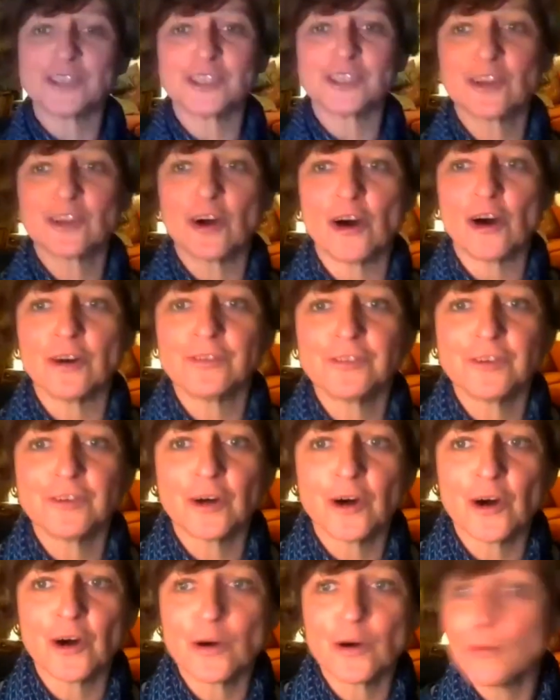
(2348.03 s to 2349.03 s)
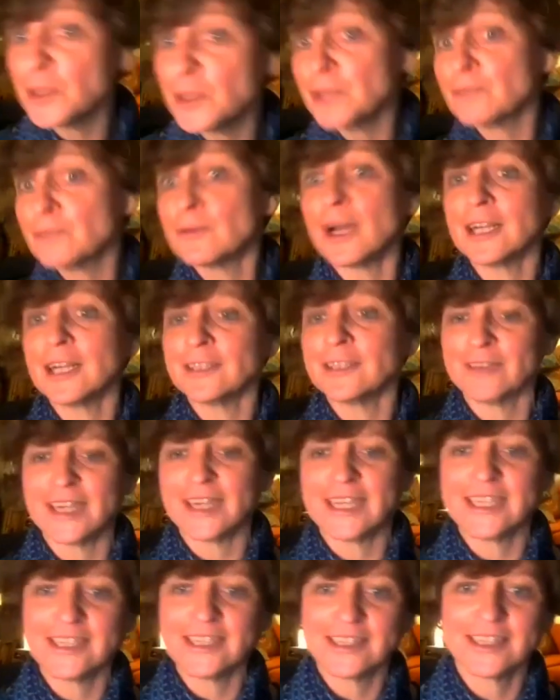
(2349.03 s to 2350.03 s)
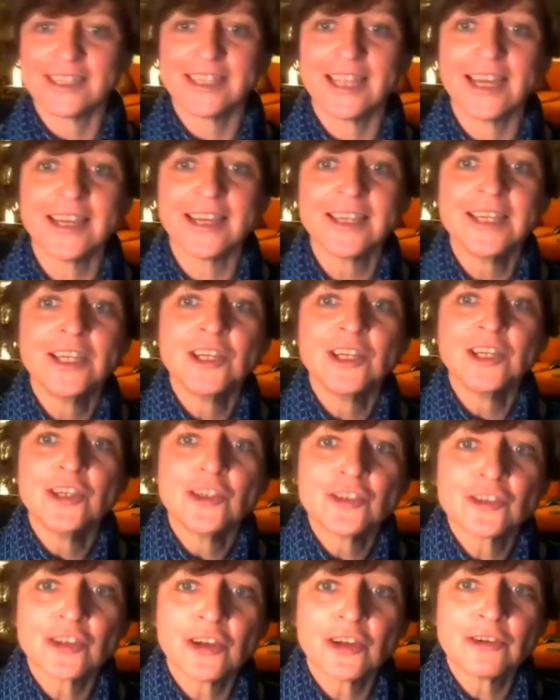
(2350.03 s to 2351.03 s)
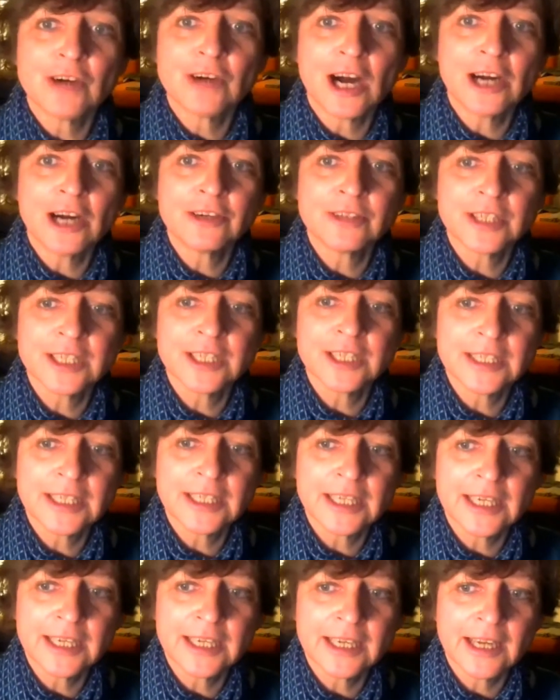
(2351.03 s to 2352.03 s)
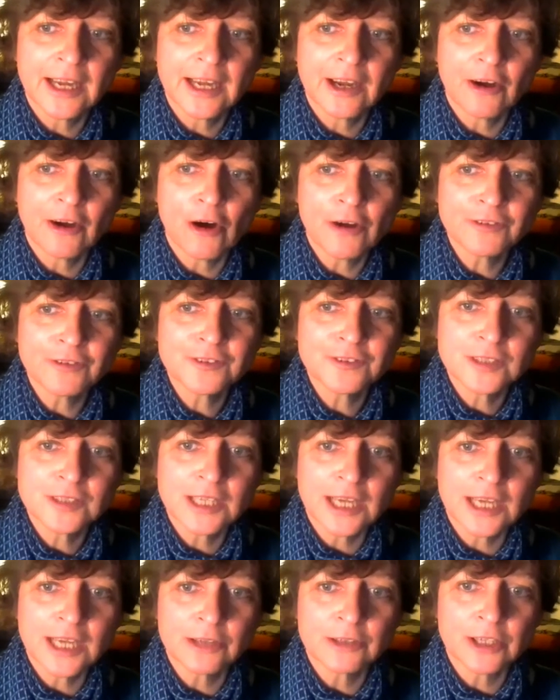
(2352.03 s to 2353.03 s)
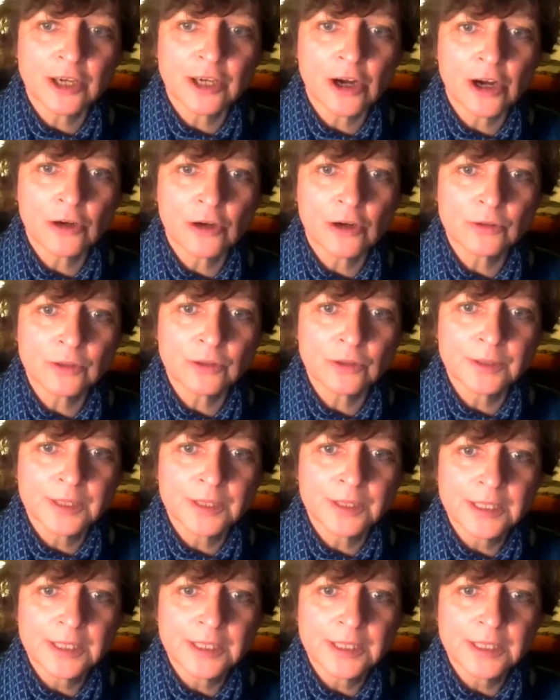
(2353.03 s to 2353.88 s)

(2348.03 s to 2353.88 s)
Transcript: it off, or we run away. Yeah, so often our whole